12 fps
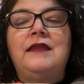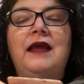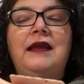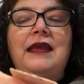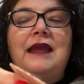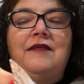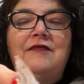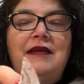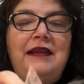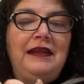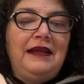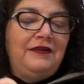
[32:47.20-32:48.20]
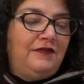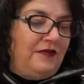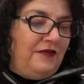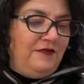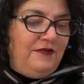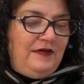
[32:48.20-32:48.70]
I can't read it. I don't
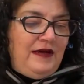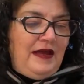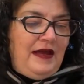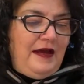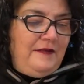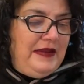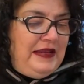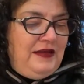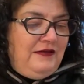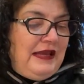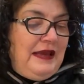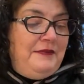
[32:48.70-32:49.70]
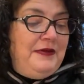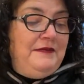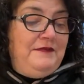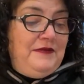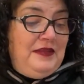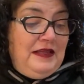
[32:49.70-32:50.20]
know how many you get, but
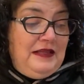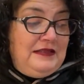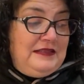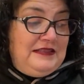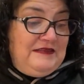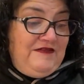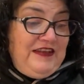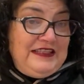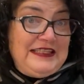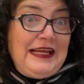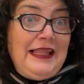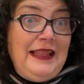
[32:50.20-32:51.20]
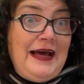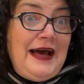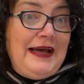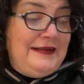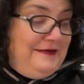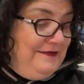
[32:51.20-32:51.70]
feels like a lot.